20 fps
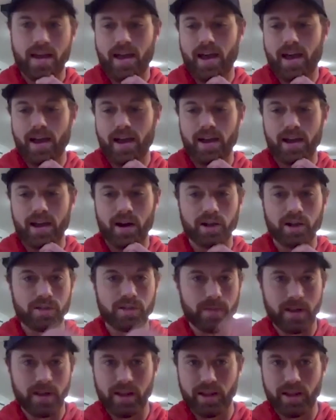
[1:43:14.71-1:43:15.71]
Uh, and
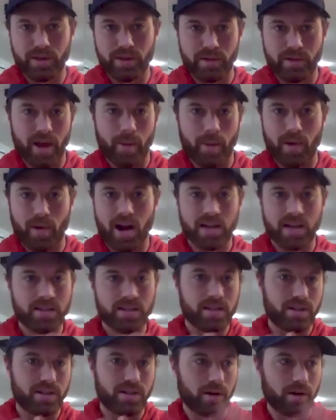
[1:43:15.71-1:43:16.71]
ultimately, through that
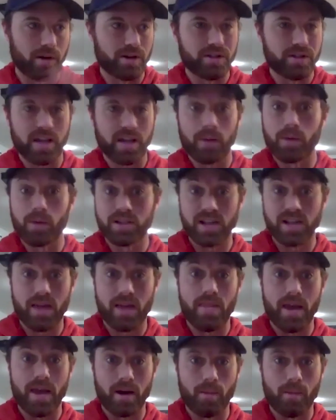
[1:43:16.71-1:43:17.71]
process, you understand what's
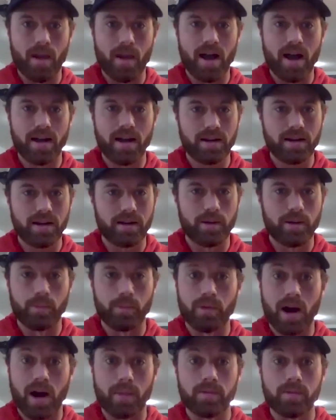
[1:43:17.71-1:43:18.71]
on their mind and the
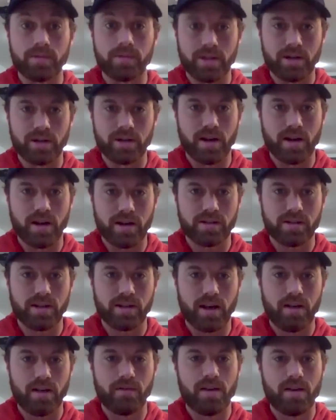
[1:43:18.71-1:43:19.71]
problems they're trying to
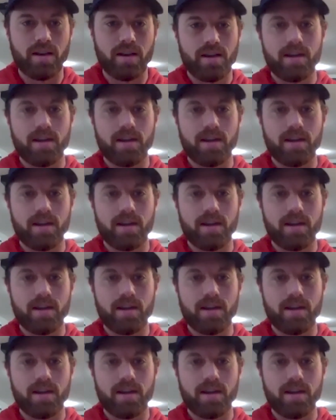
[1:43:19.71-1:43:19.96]
solve.